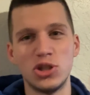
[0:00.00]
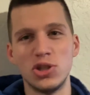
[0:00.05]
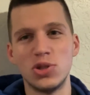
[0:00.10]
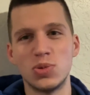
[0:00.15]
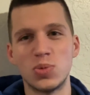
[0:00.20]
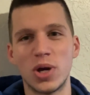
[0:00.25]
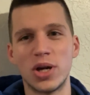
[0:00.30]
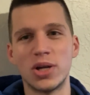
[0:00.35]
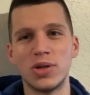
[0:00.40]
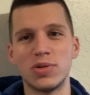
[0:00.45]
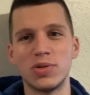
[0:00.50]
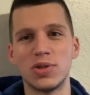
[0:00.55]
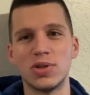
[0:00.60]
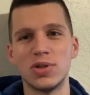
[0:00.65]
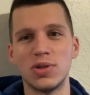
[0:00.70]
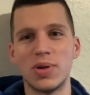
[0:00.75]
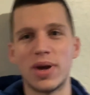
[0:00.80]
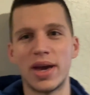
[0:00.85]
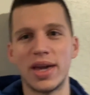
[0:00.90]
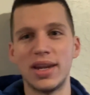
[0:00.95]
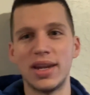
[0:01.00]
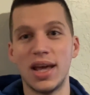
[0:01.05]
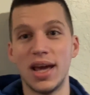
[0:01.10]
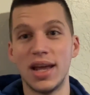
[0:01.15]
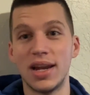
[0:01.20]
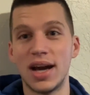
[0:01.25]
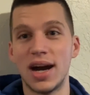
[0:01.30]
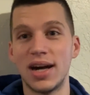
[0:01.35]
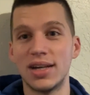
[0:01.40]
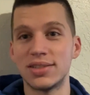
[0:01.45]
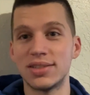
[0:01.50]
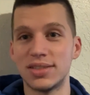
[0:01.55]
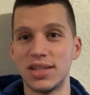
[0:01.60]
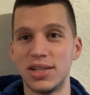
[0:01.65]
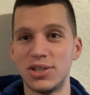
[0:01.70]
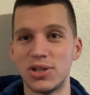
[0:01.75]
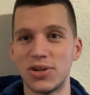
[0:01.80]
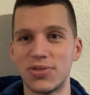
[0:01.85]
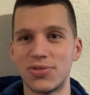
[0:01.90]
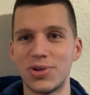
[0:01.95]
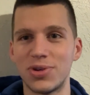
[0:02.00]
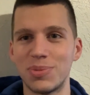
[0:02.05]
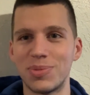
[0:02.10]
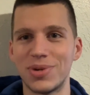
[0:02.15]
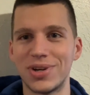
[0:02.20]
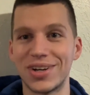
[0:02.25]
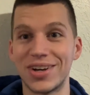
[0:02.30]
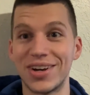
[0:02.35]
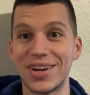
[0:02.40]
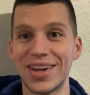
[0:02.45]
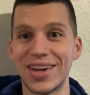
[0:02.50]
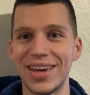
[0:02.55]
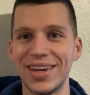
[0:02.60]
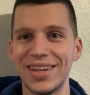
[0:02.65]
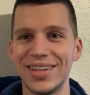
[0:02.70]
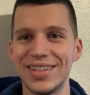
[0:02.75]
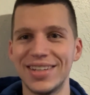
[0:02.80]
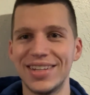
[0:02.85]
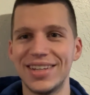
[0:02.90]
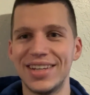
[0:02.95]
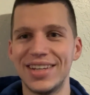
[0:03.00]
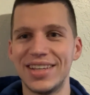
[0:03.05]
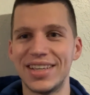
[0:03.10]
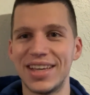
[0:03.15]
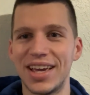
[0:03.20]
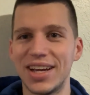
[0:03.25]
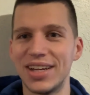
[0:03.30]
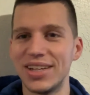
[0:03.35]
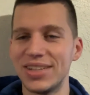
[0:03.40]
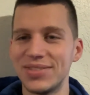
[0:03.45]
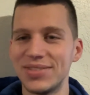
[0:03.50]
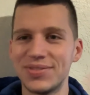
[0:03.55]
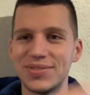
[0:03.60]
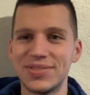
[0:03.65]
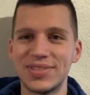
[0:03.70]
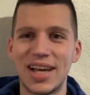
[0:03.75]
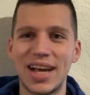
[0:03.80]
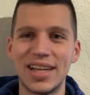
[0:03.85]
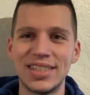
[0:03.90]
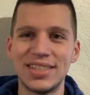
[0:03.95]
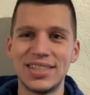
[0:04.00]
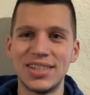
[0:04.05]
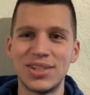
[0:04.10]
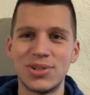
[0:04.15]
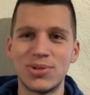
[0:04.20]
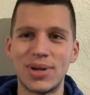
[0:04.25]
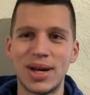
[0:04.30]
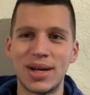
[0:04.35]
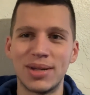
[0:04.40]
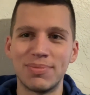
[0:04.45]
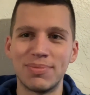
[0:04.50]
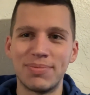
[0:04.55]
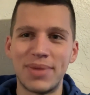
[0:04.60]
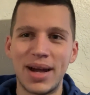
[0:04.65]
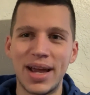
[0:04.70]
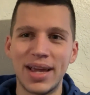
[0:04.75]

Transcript: choose one of you, and then I'll send you a free book. Okay, yeah, I see you around.